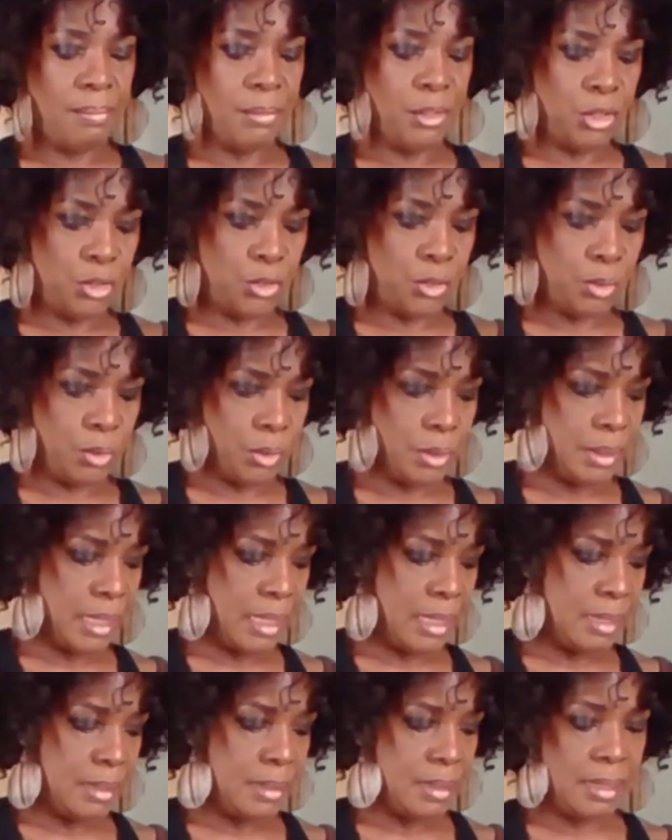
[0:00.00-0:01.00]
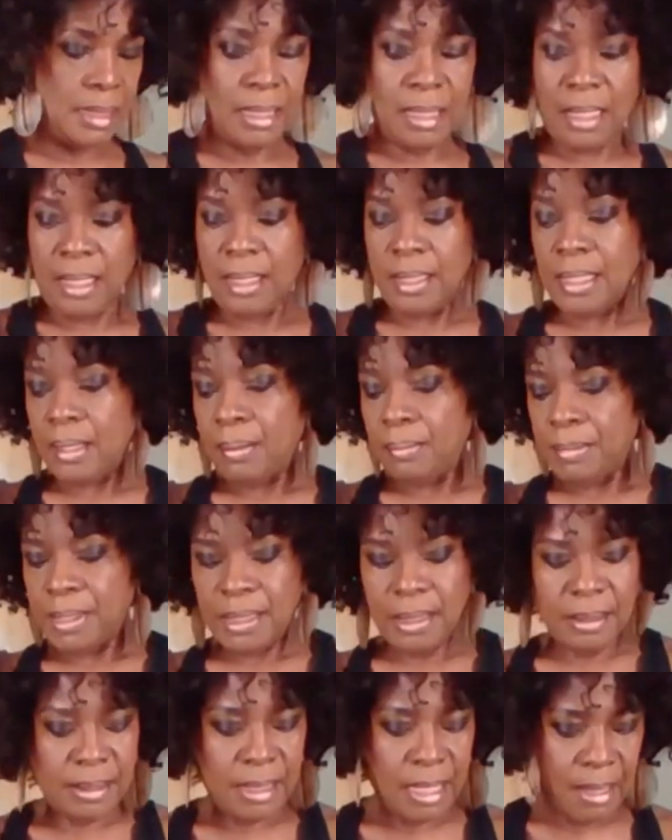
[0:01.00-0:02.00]
medjool dates. Now,
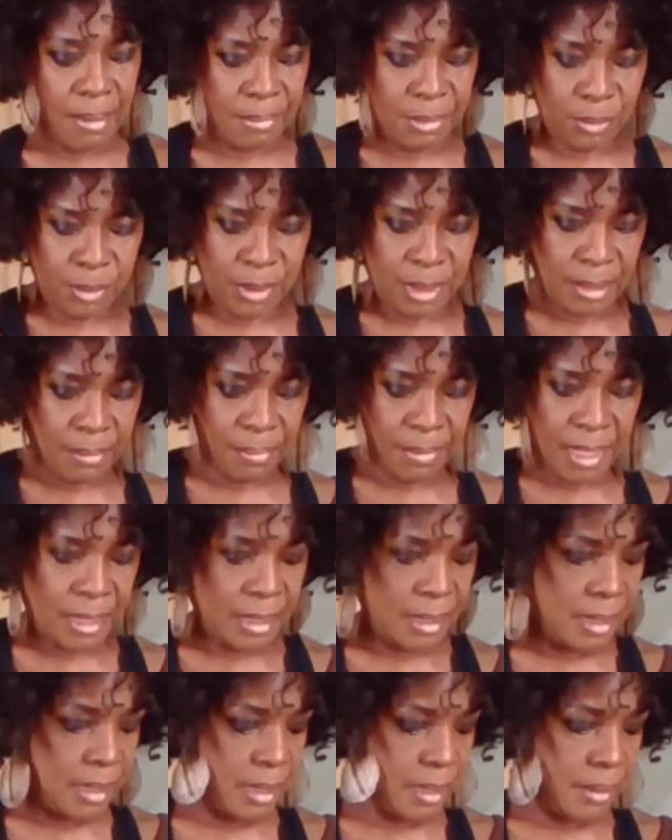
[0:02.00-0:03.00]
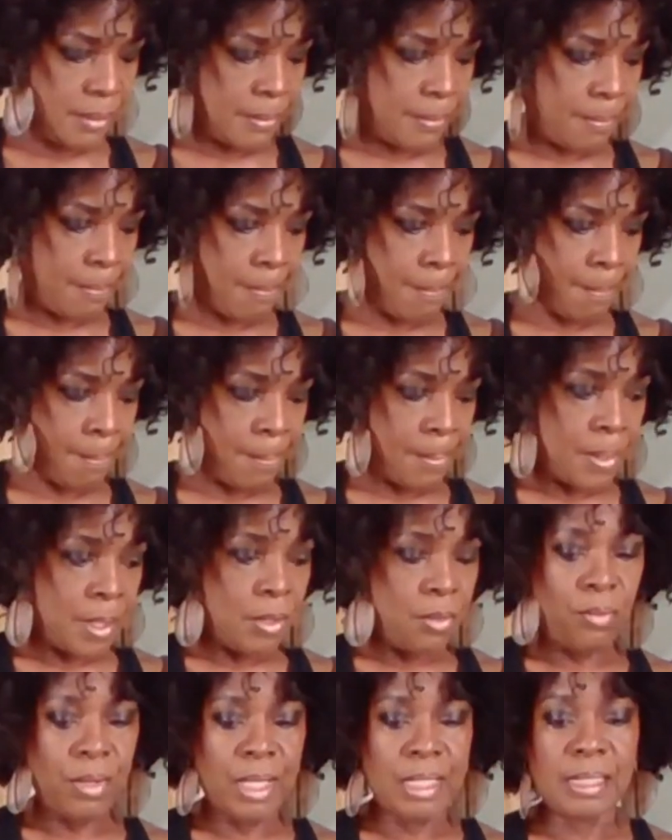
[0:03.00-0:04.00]
many times when I'm making
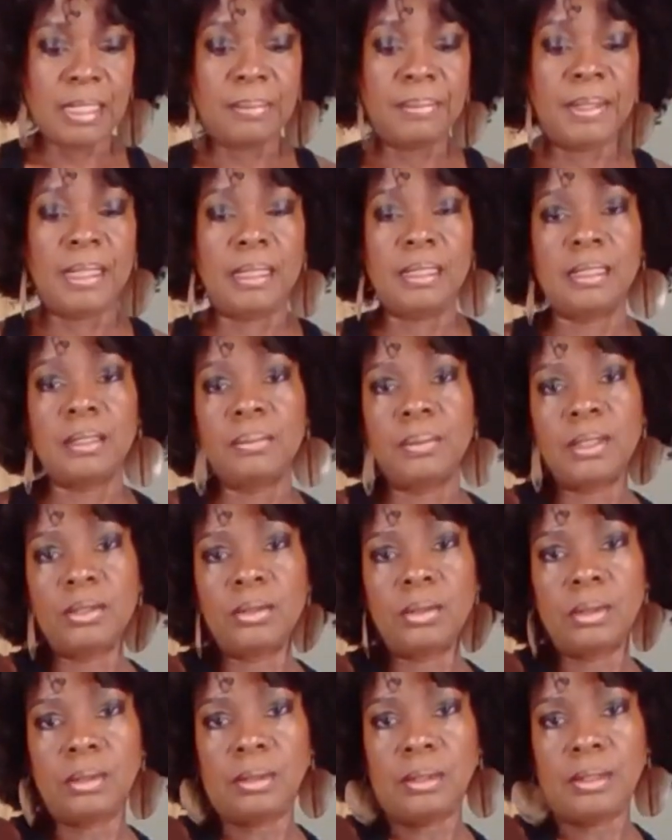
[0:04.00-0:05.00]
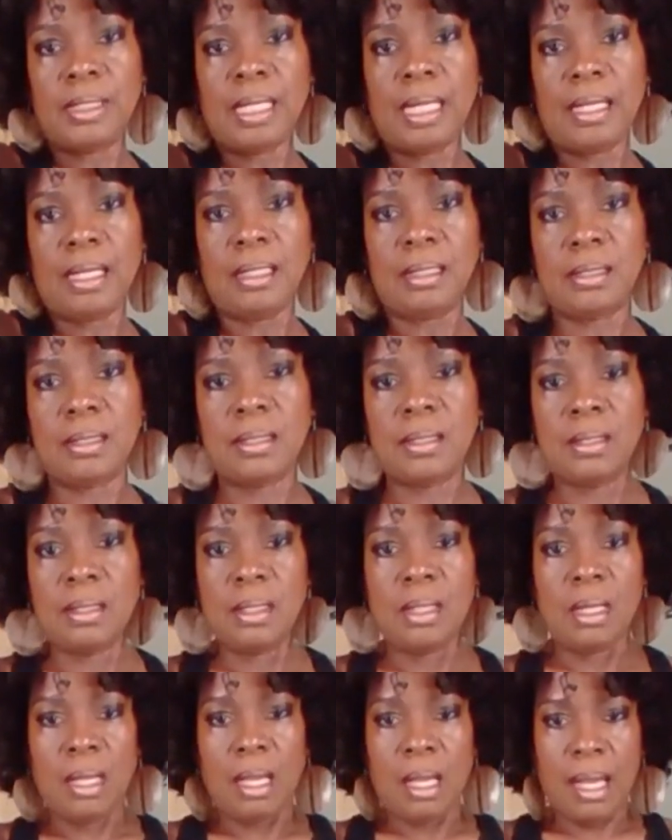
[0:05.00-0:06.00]
recipes with dates,
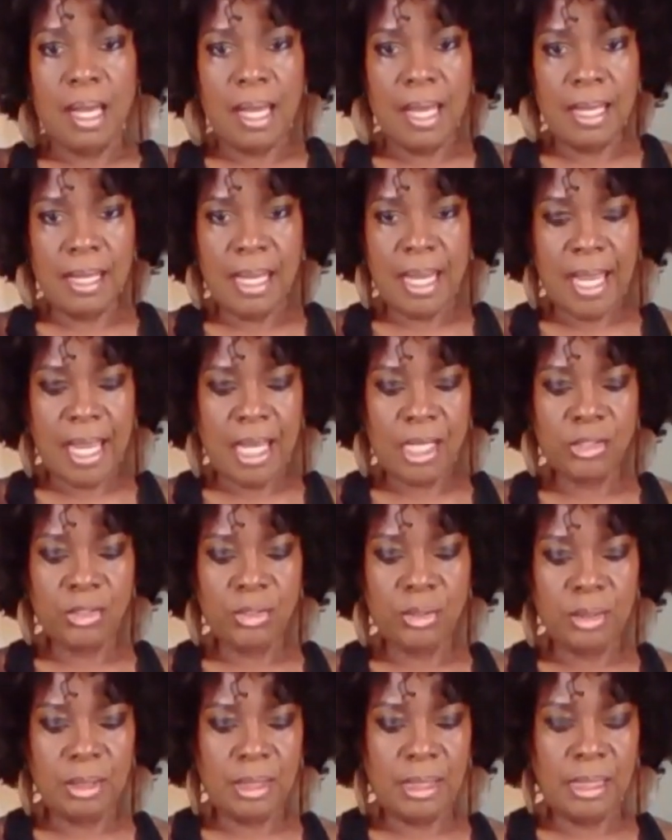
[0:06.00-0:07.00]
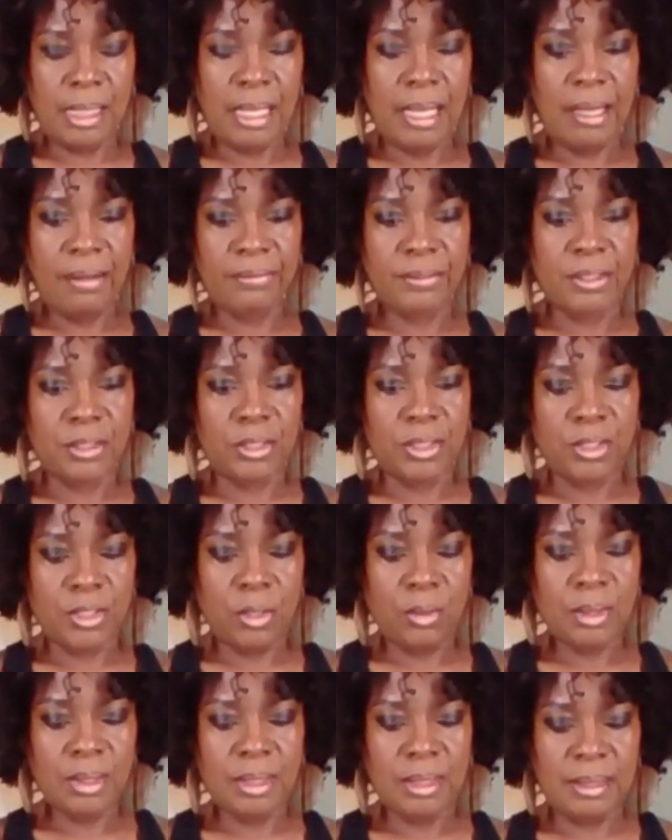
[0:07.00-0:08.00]
I actually have to
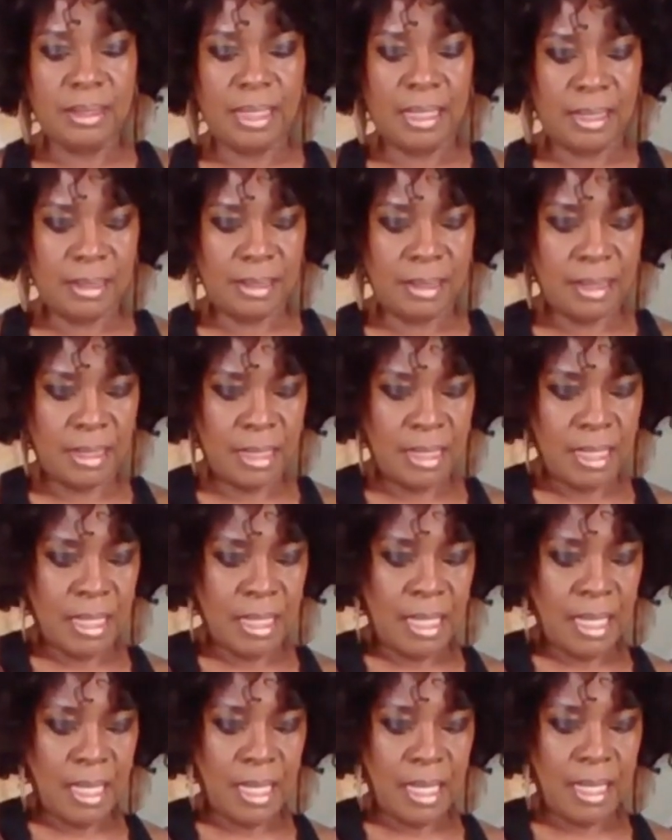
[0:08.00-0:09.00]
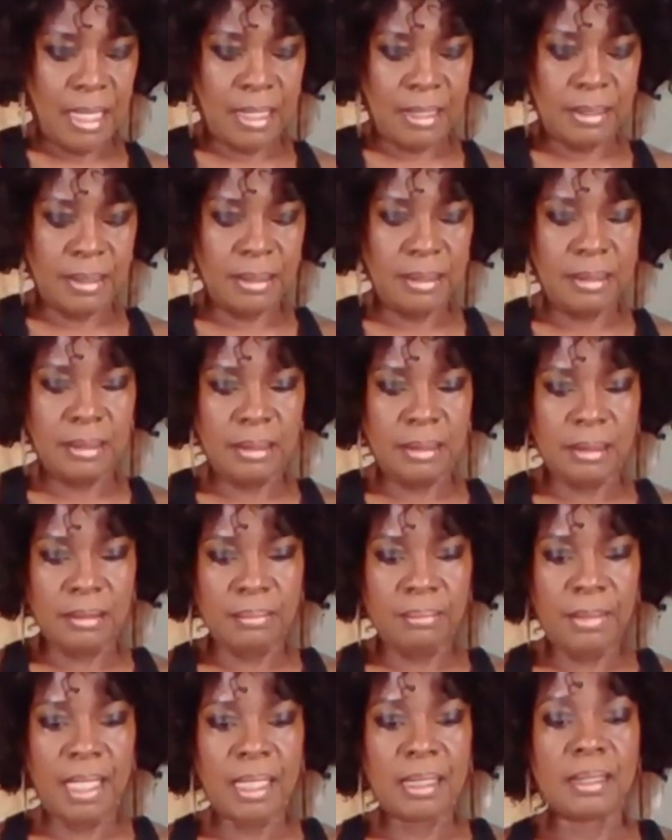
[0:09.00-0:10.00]
soak the dates and
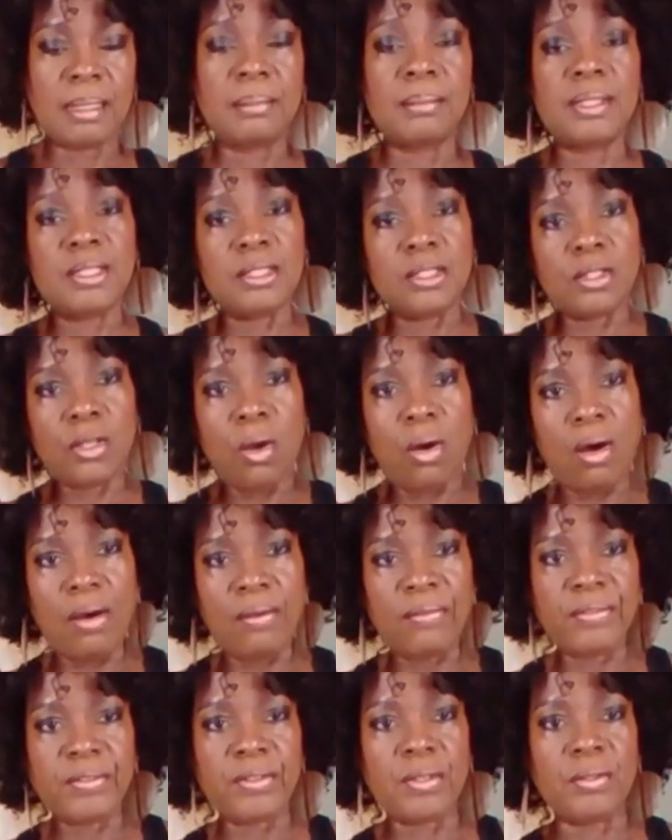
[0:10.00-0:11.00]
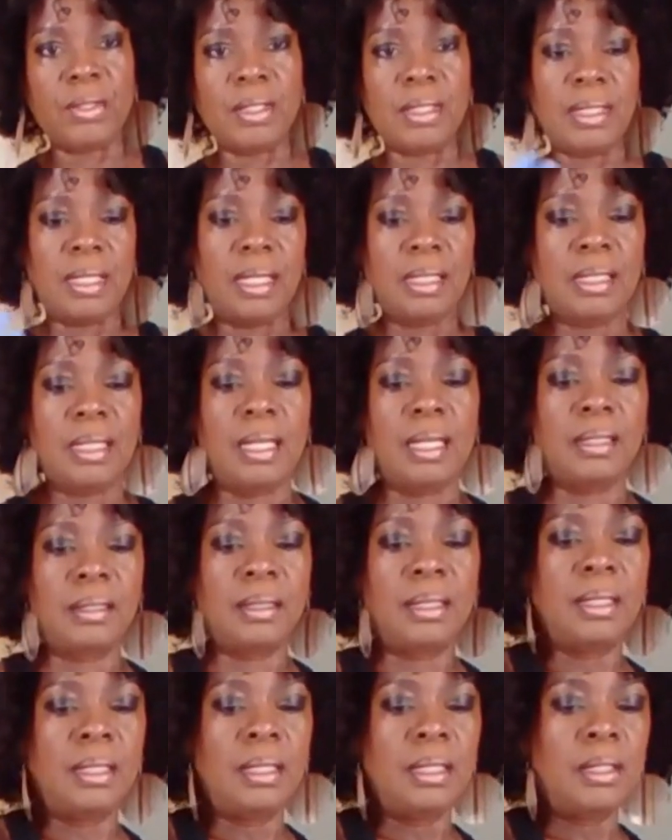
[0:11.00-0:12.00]
make them soft so that they can
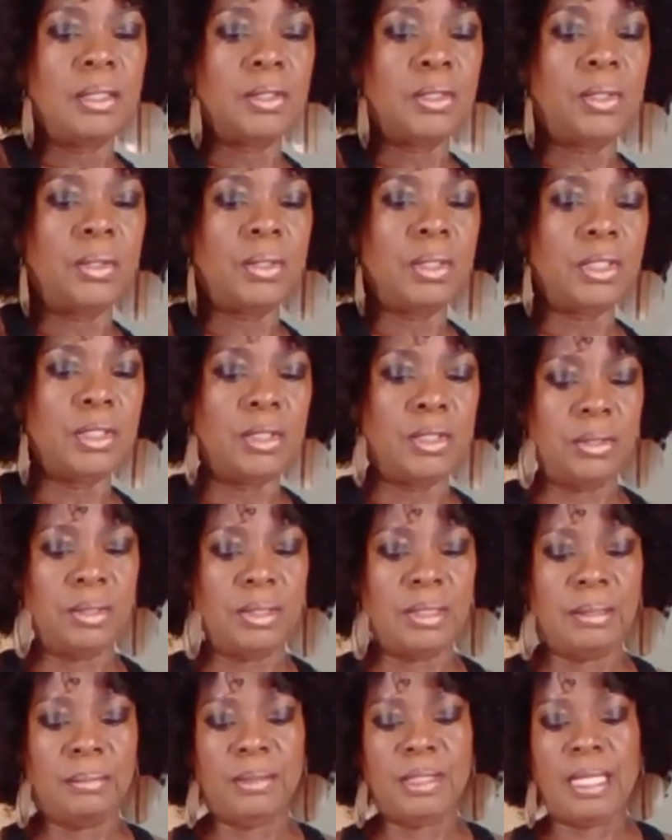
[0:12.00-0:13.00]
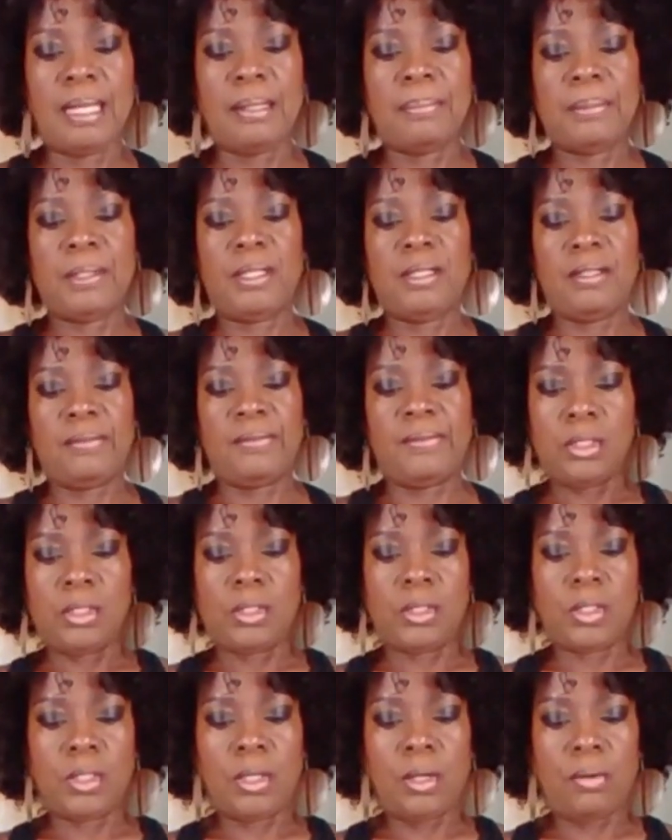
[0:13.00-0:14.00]
turn into some type of
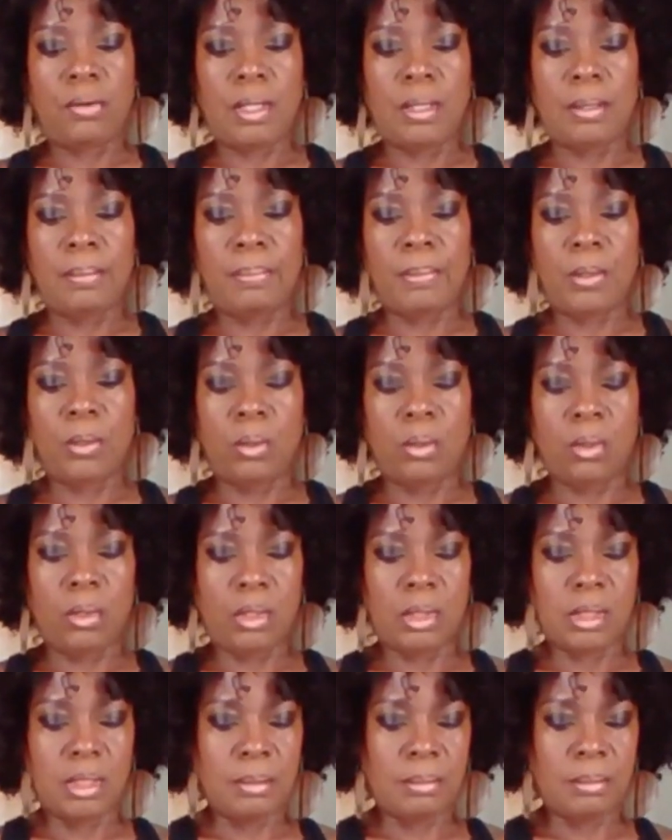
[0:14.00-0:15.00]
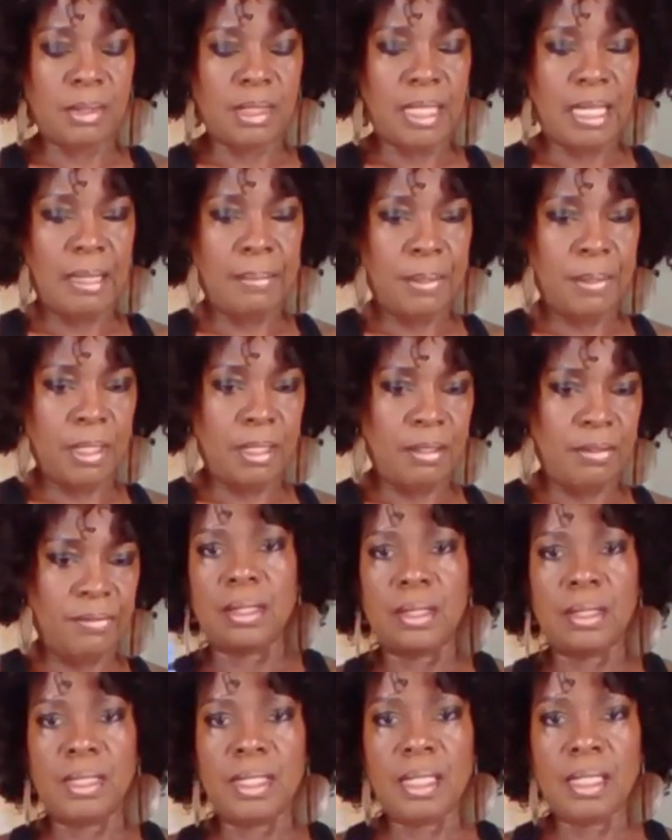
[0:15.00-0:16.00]
syrup or some type of
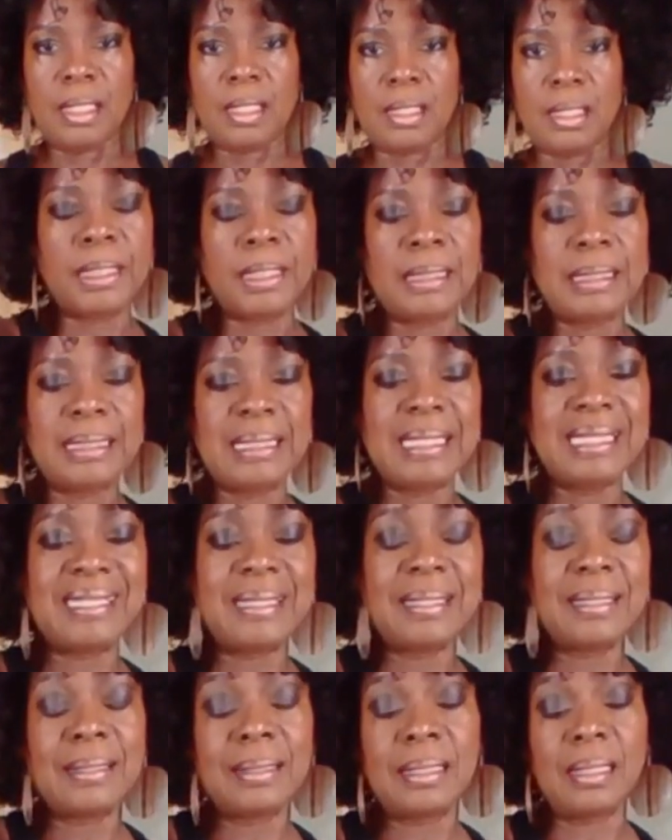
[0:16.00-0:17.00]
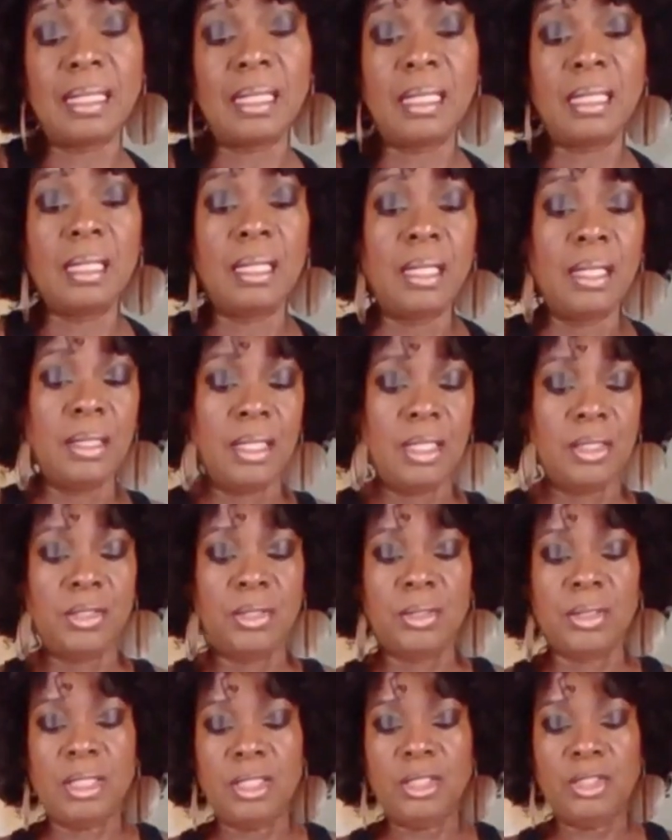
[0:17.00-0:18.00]
thick consistency that
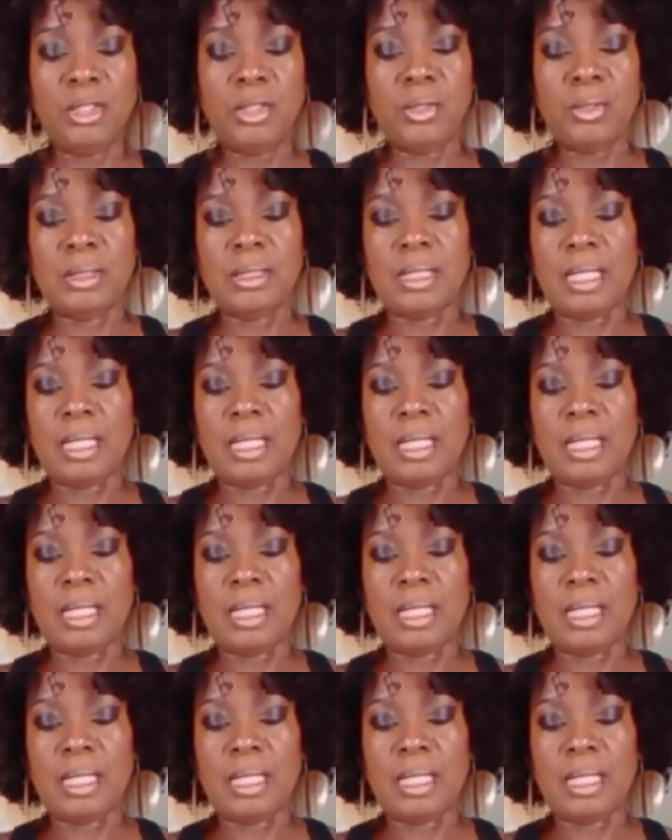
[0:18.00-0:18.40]
you can use.